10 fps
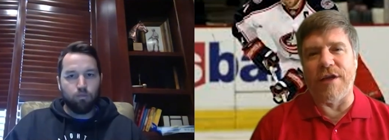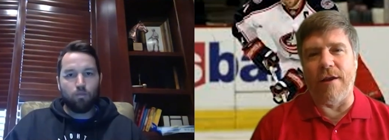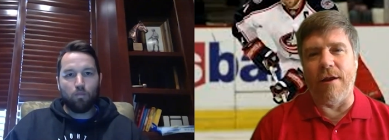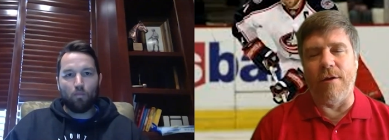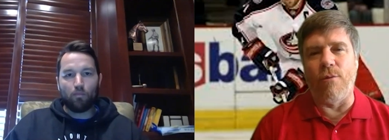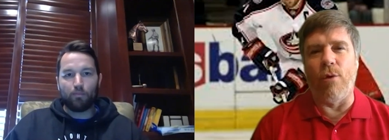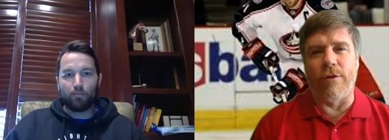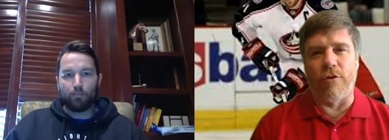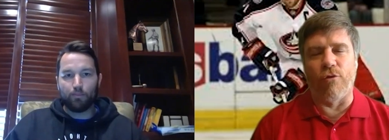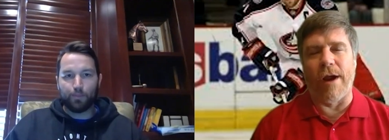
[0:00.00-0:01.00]
Speaker 1: ended
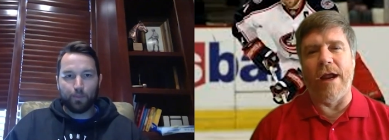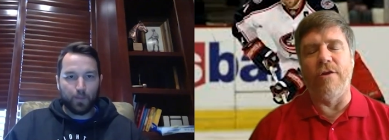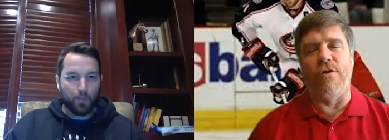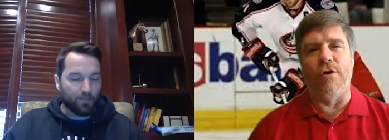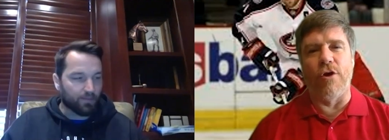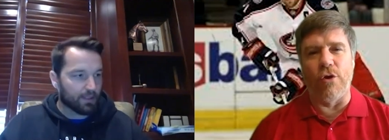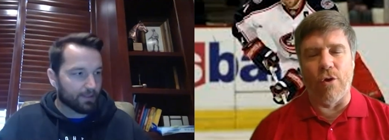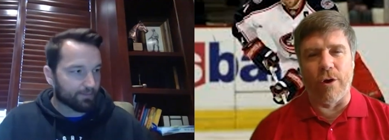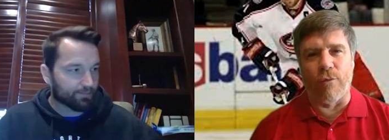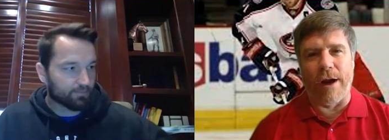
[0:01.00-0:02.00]
with the trade to the New
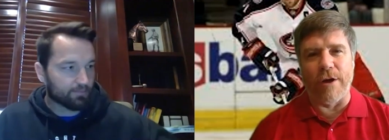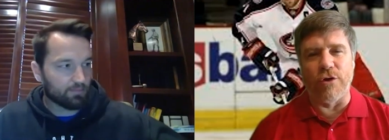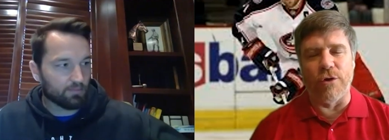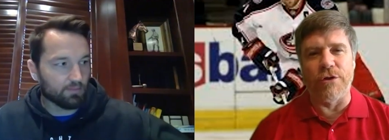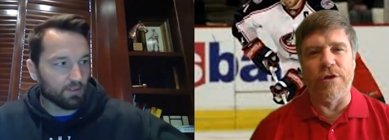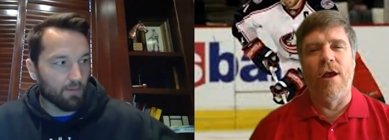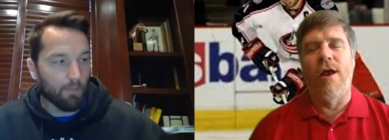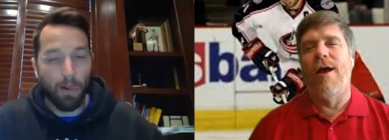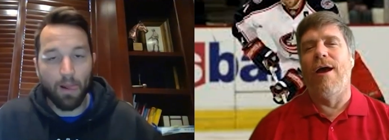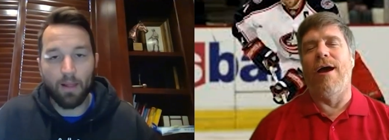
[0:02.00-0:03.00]
York Rangers.
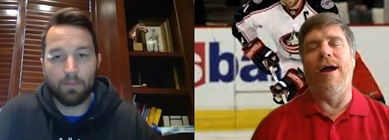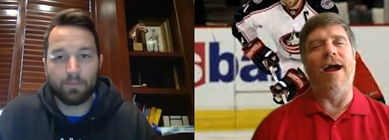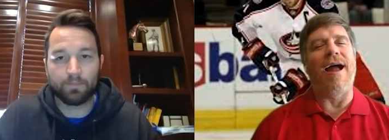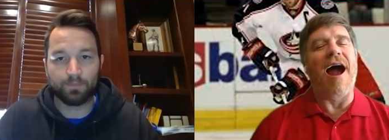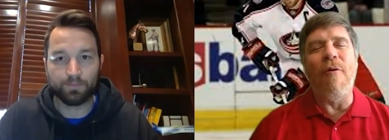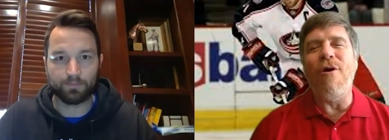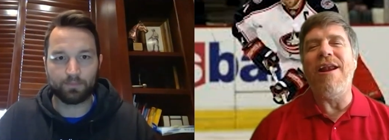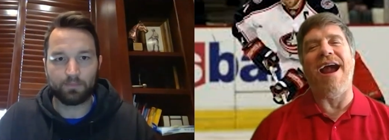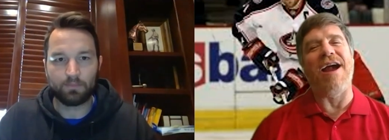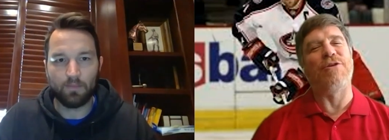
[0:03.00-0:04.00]
I want
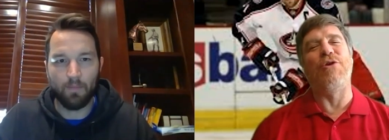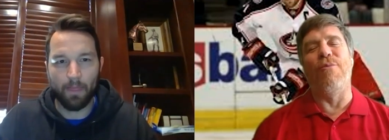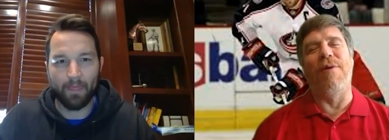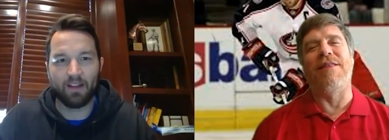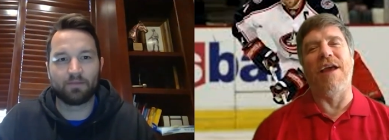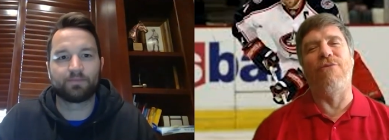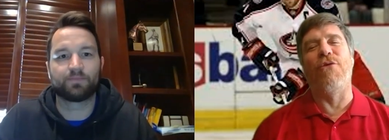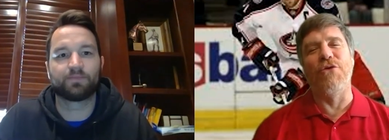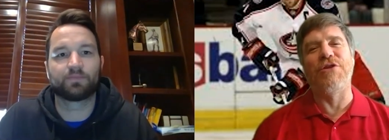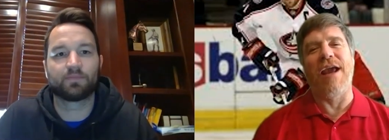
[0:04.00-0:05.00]
to ask you about that
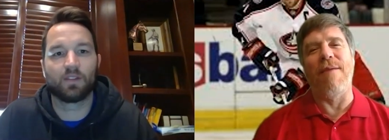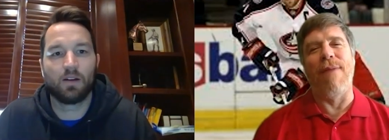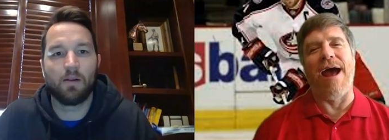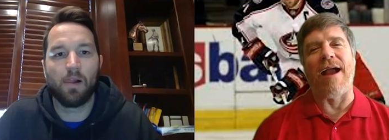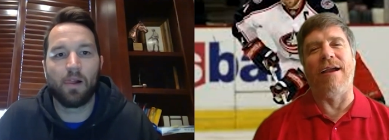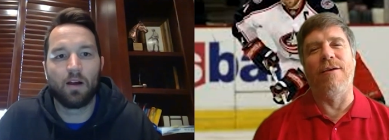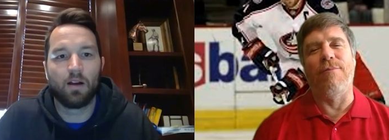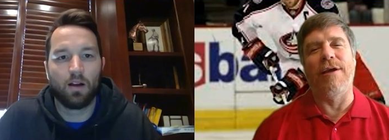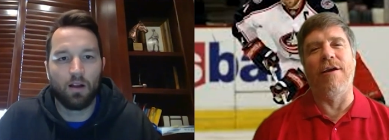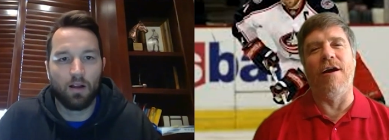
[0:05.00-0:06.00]
first game back
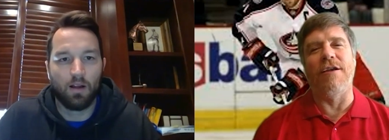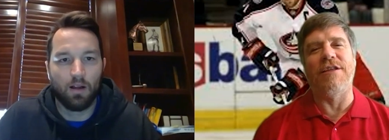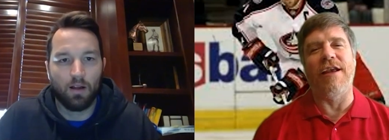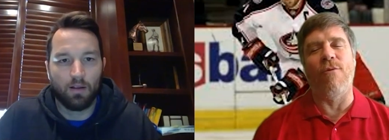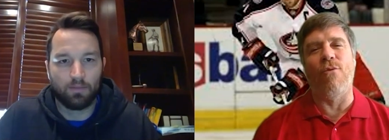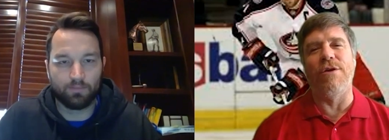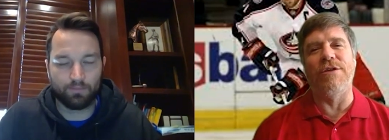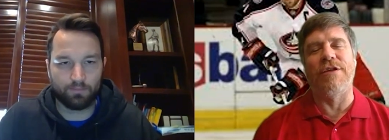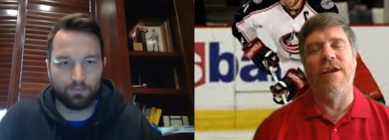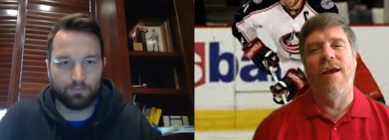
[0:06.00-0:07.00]
because it
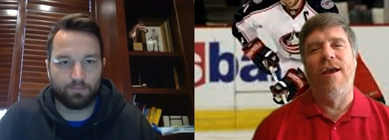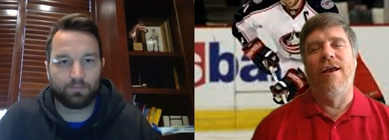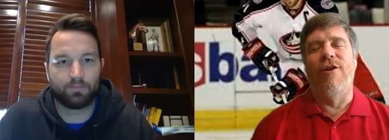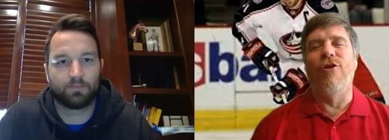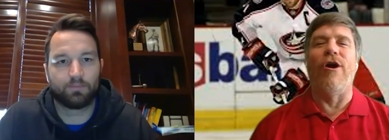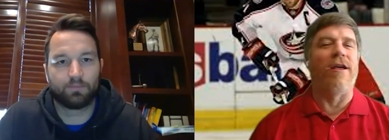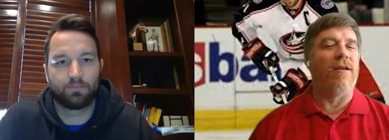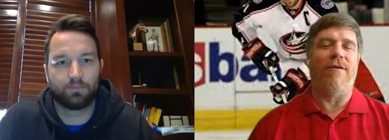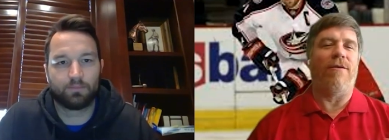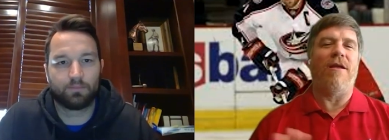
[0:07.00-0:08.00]
was, mm-hmm. look,
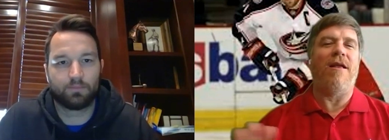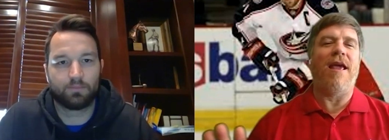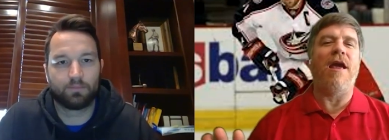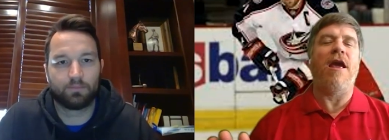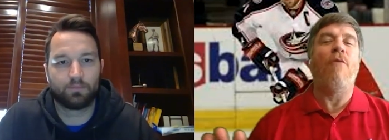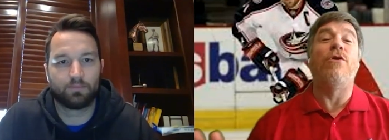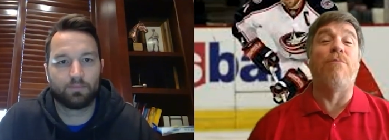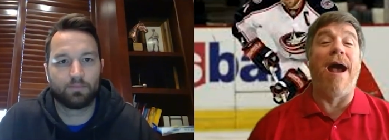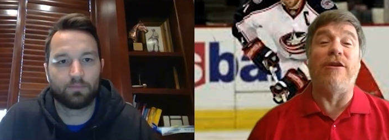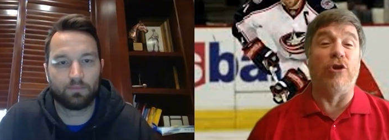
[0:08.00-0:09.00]
it, it
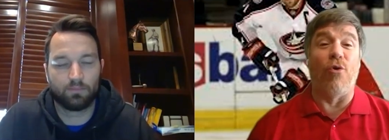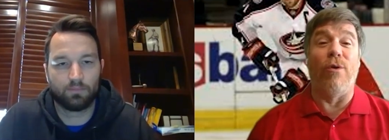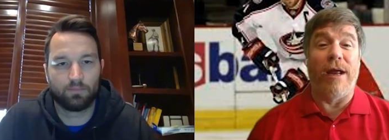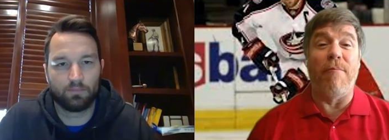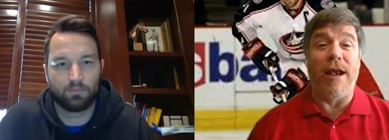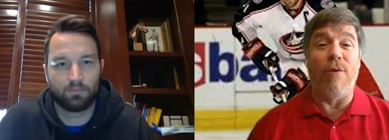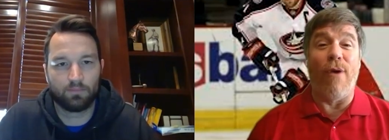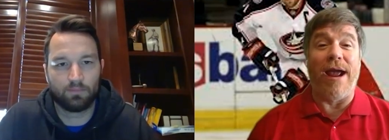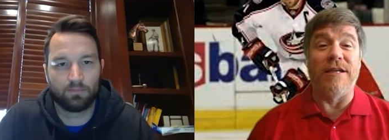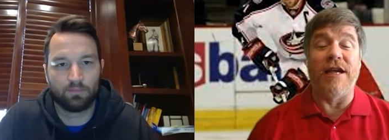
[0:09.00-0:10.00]
was magical in many
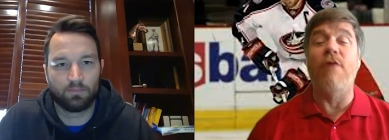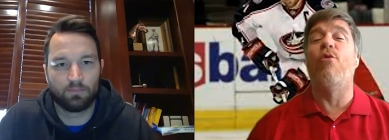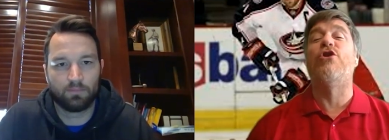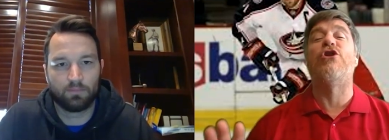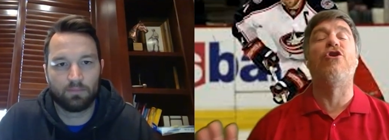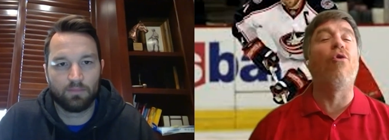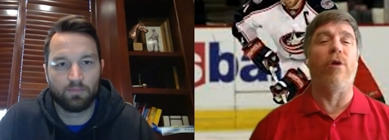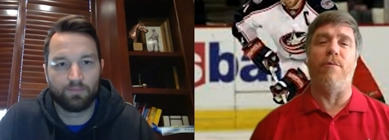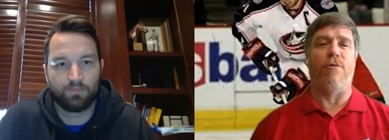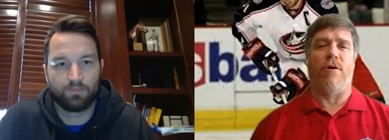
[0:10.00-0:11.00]
ways. It was
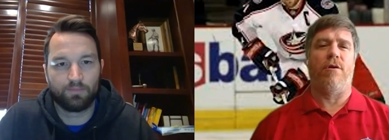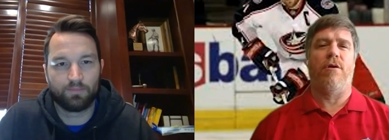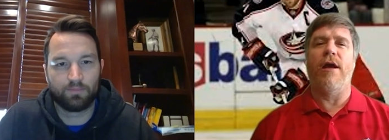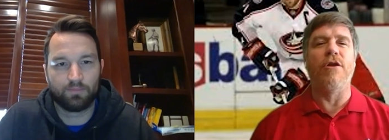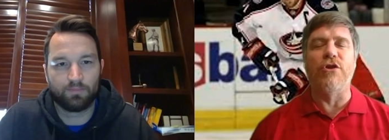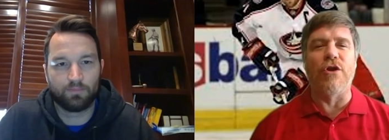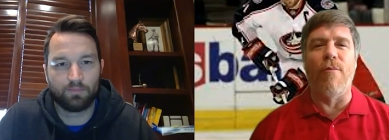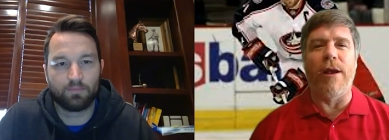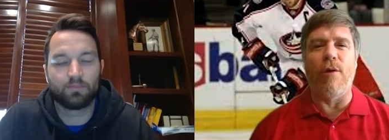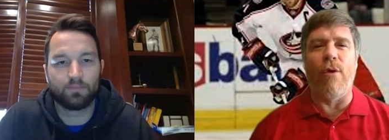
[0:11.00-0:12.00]
storybook in
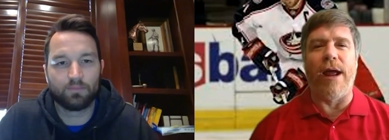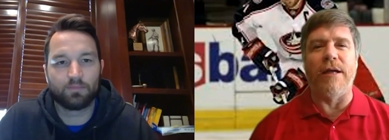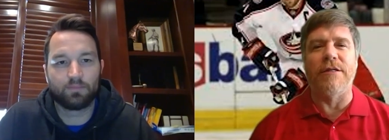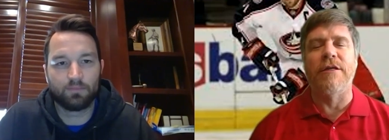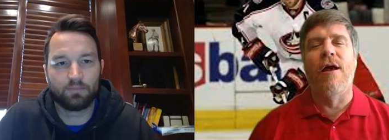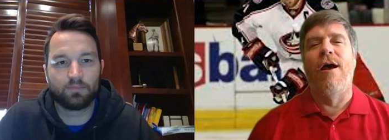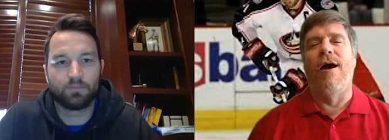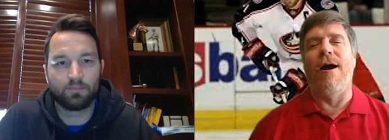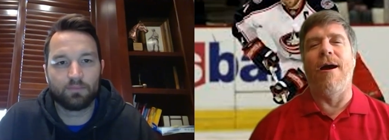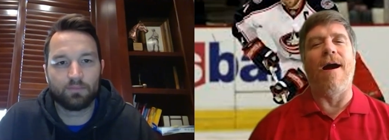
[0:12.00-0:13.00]
so many ways
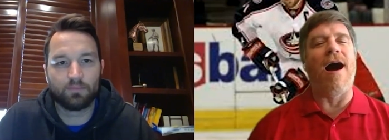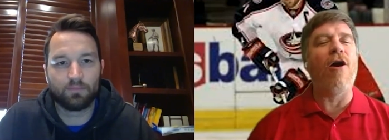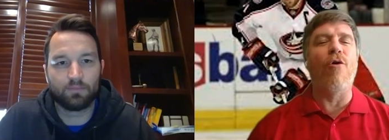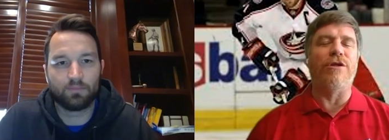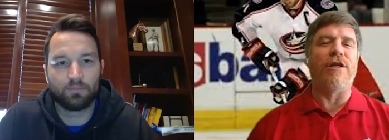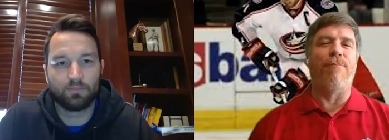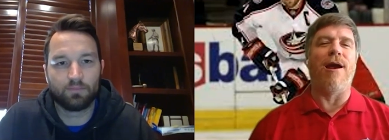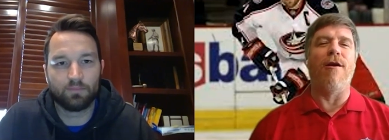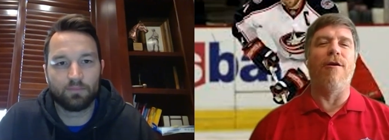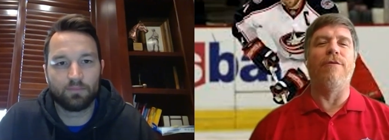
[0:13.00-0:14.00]
uh, I always
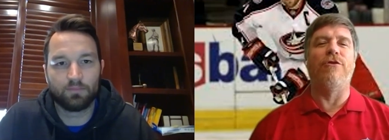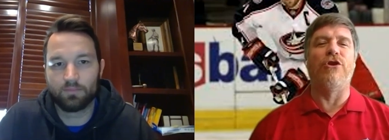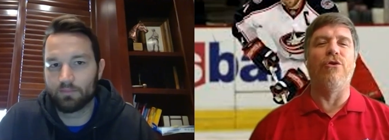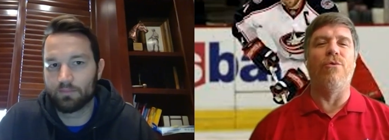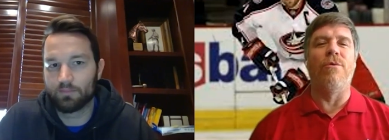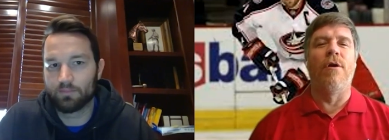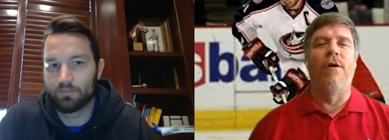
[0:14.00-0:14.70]
compare it to